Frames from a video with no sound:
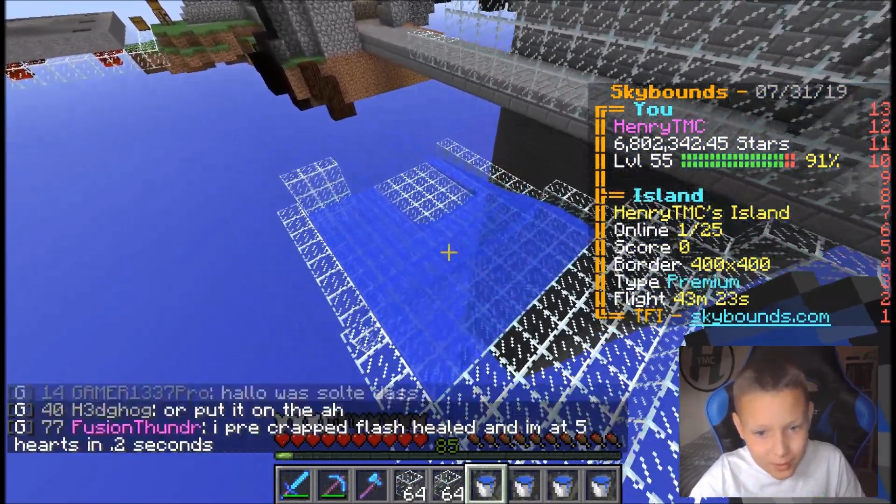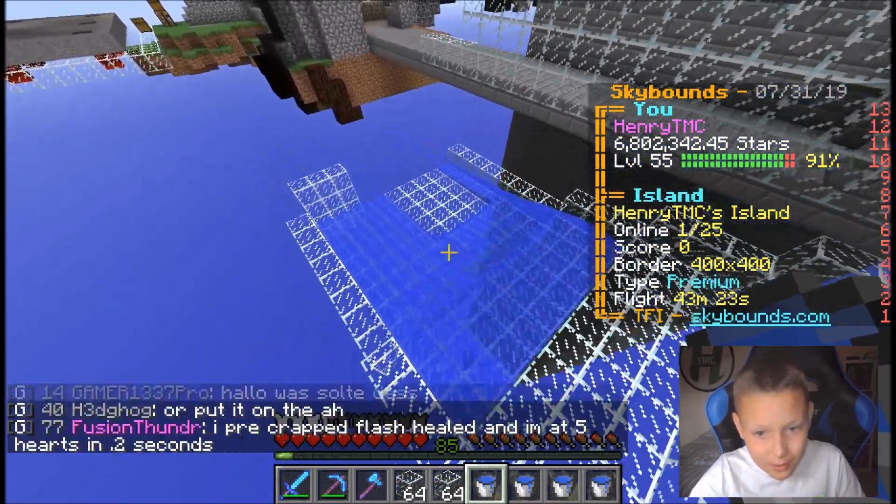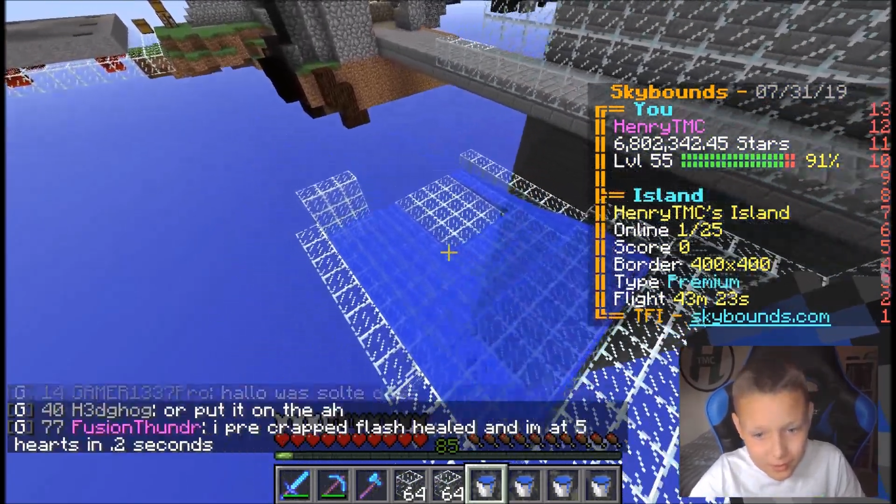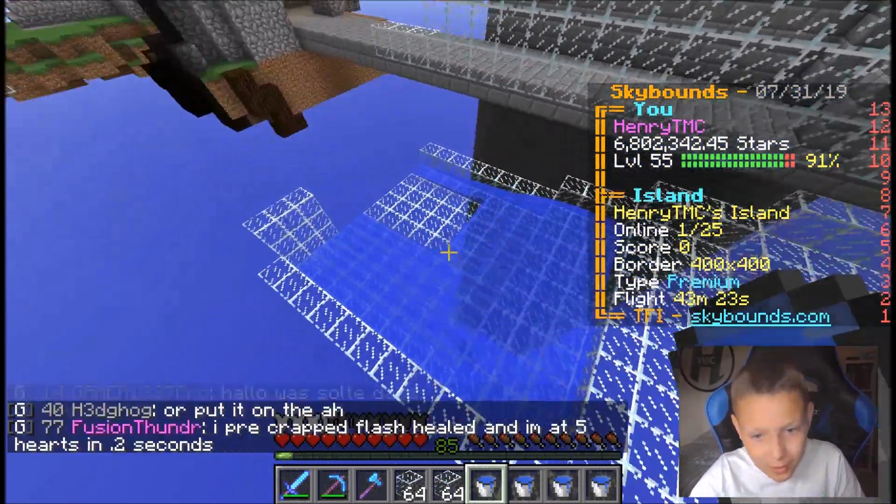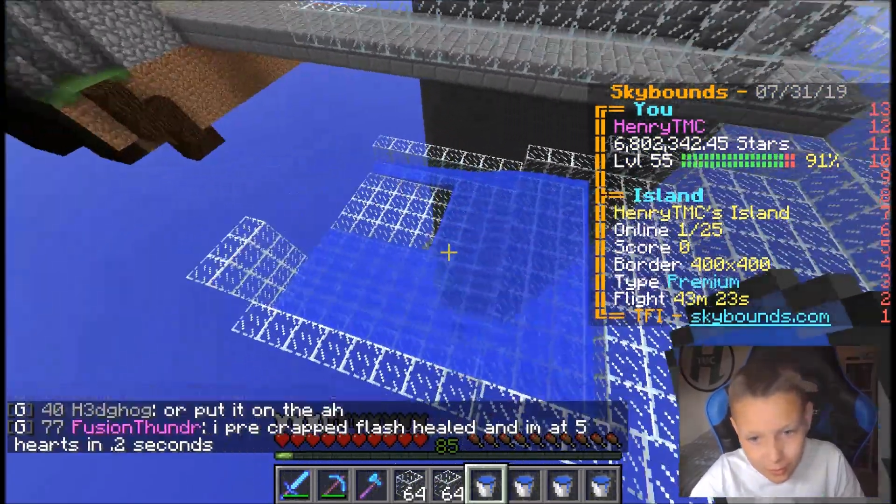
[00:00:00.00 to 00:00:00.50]

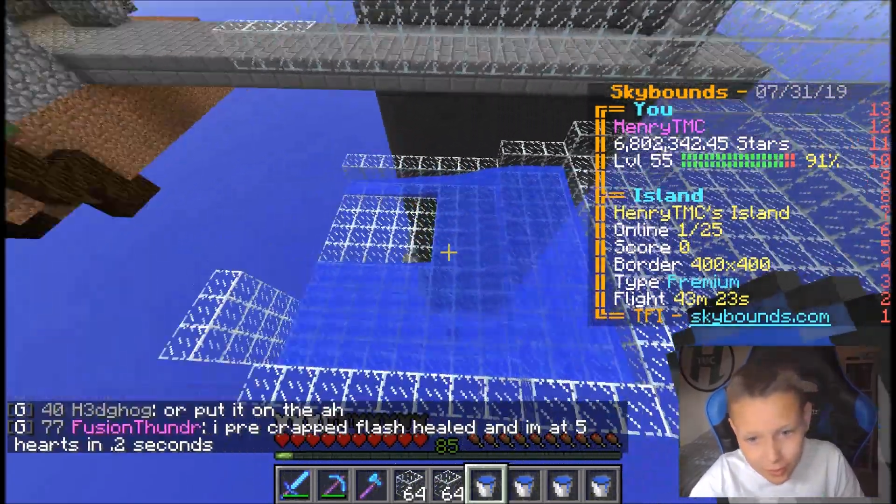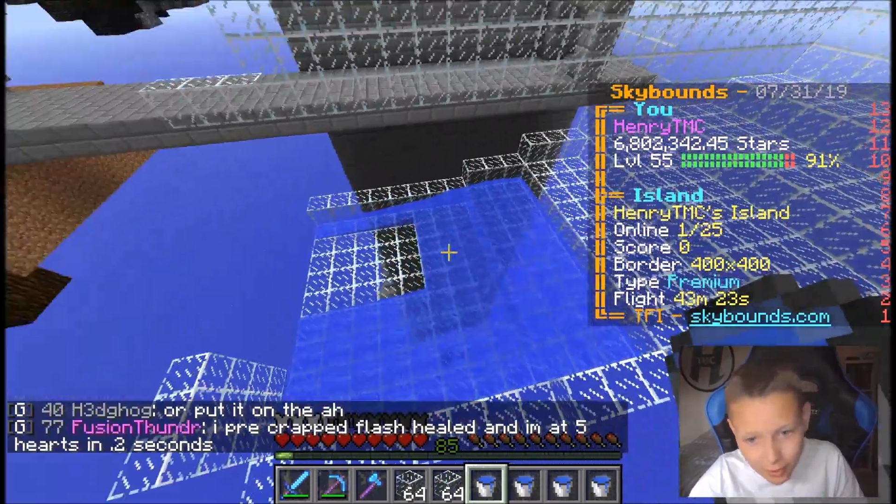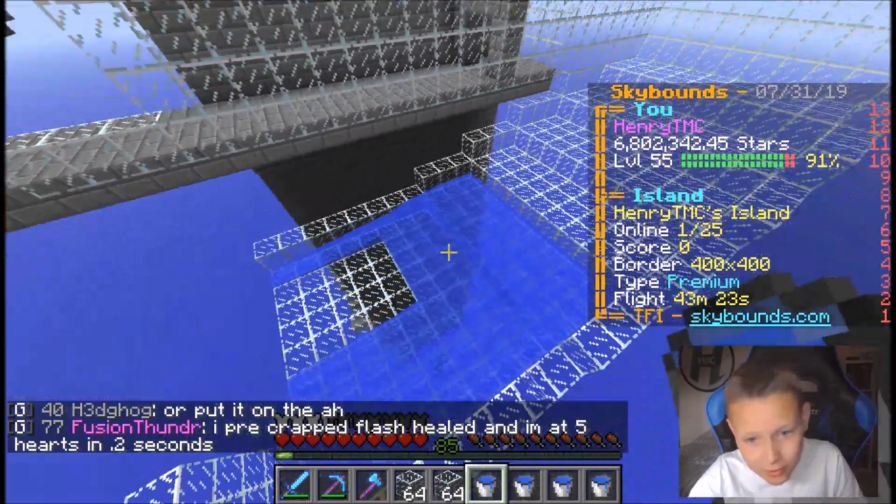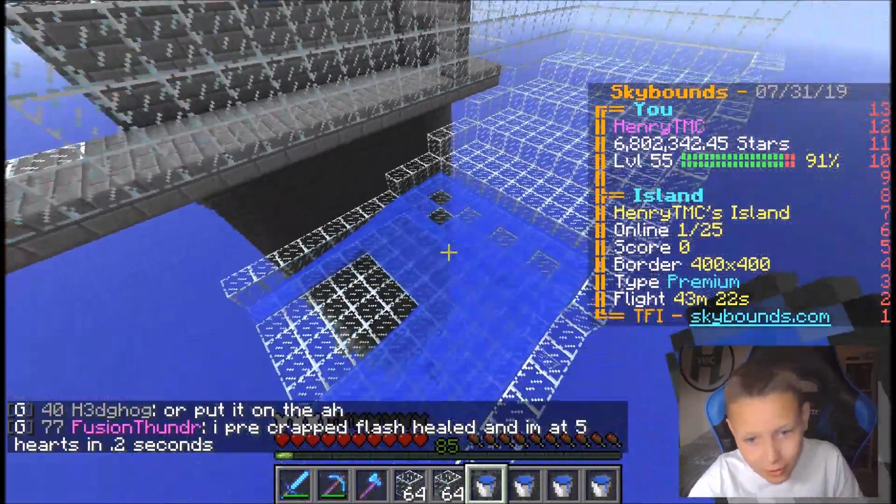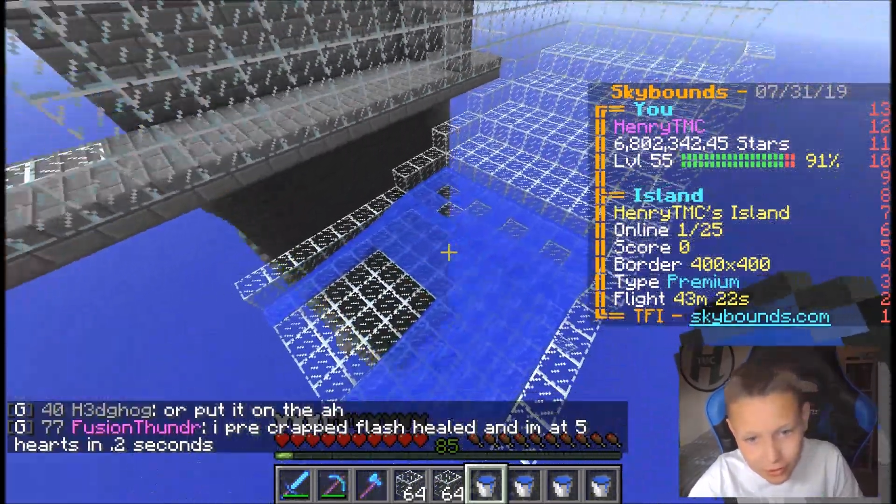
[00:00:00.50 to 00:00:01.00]
I told
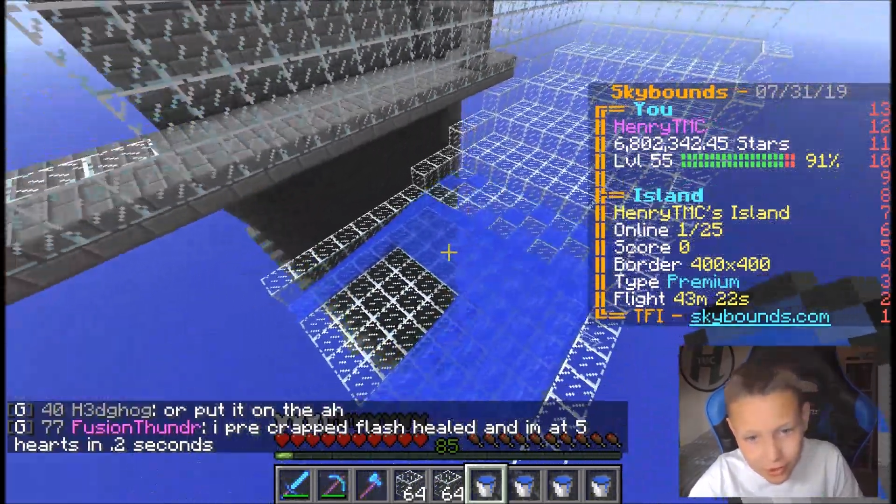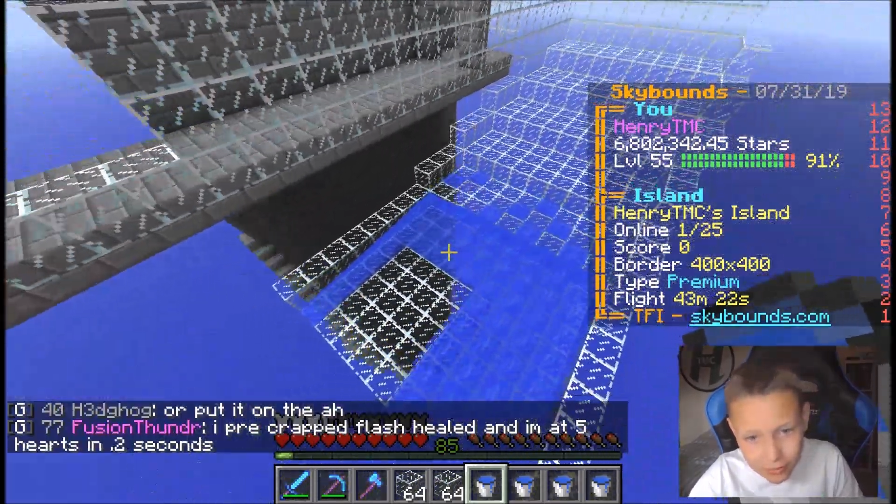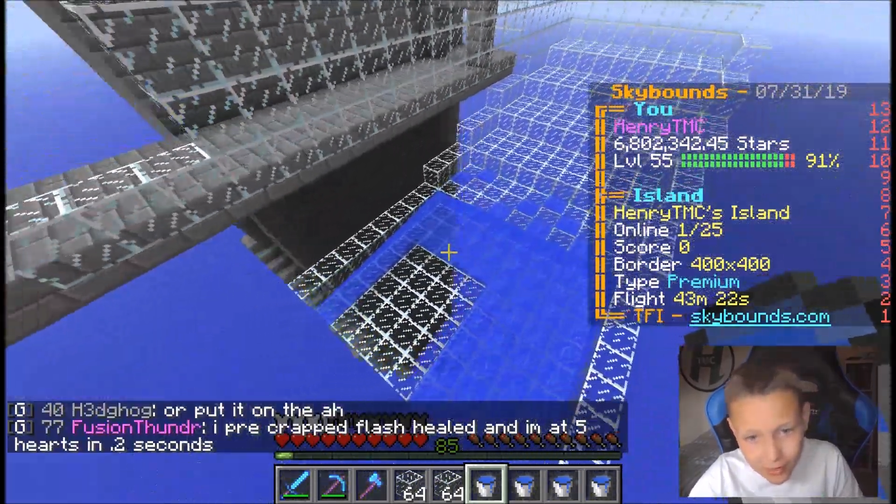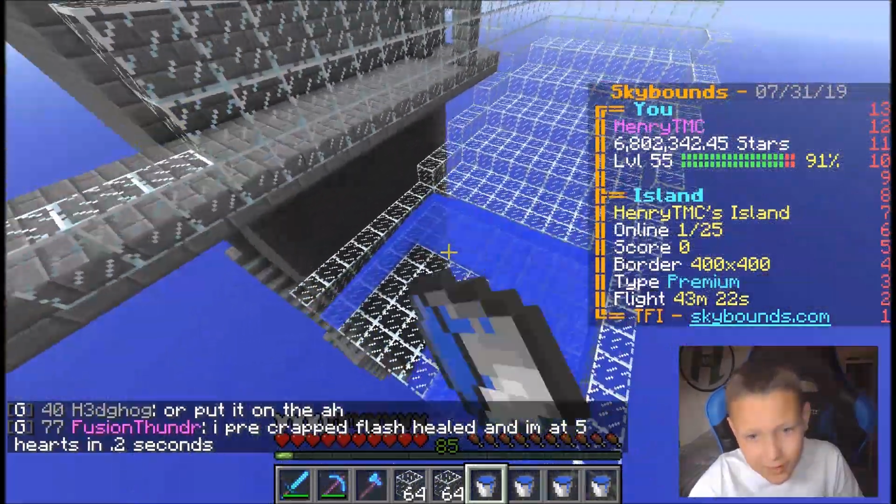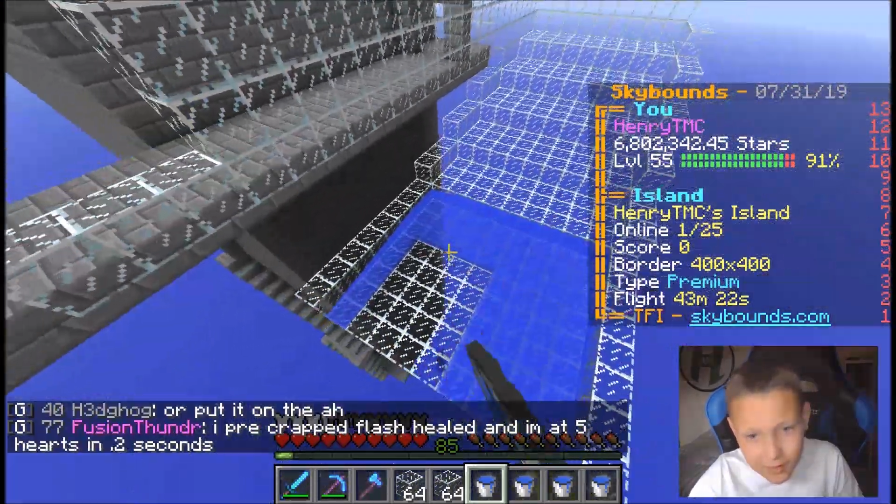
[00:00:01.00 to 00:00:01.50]
I told you
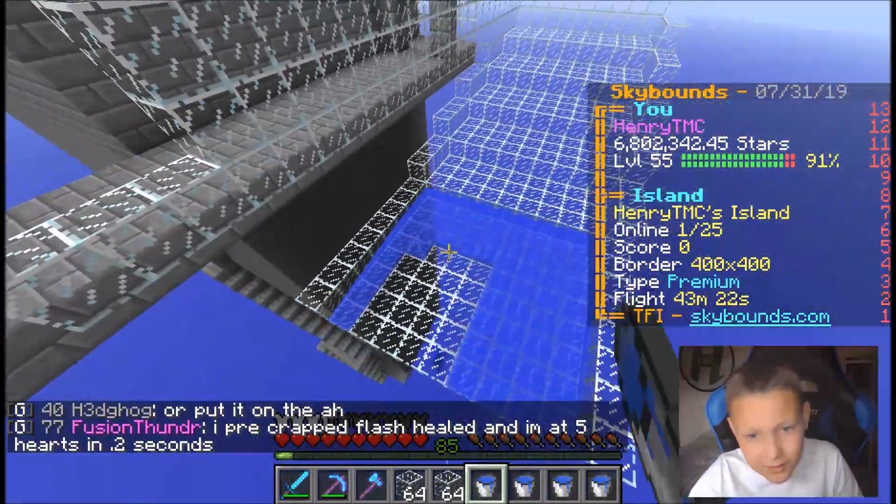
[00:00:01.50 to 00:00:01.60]
making